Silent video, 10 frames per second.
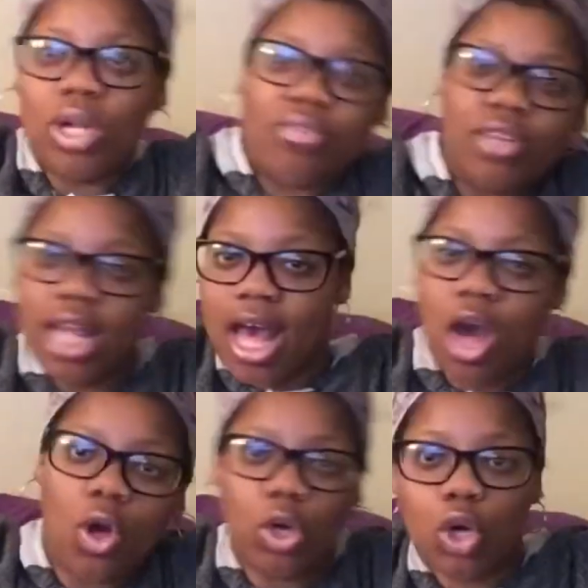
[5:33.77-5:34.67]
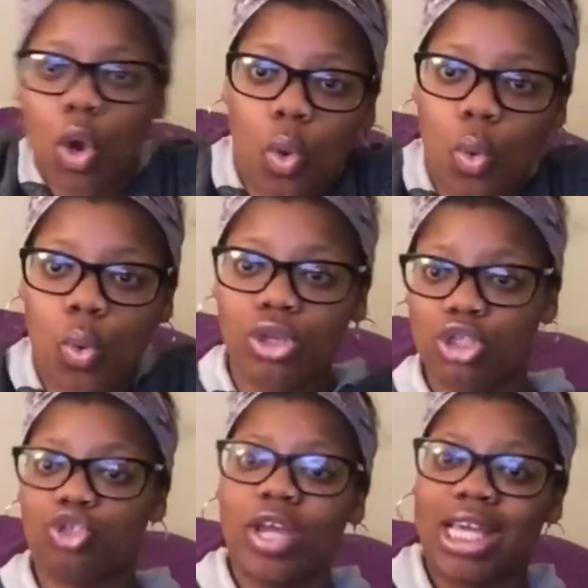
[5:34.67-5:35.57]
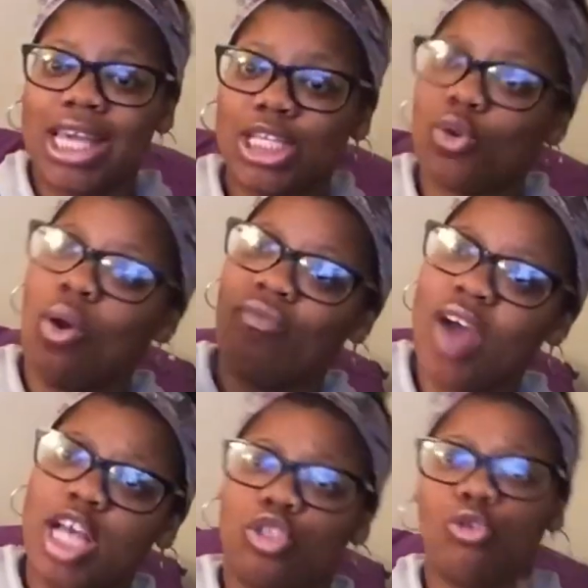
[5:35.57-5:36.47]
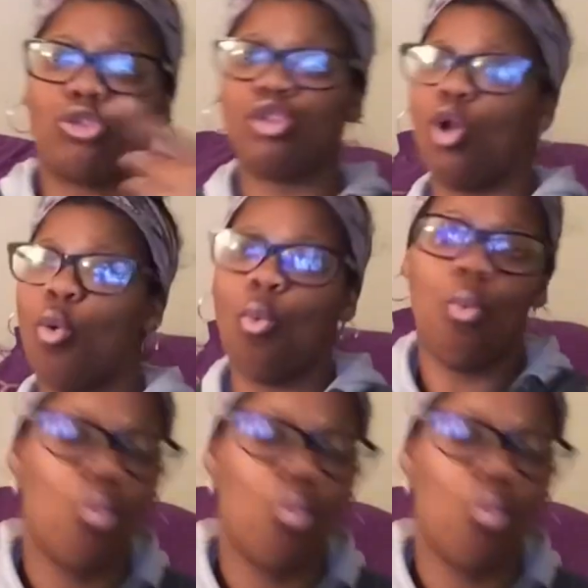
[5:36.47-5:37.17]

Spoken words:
Running through the hot or cold. Straight kids going fast or slow.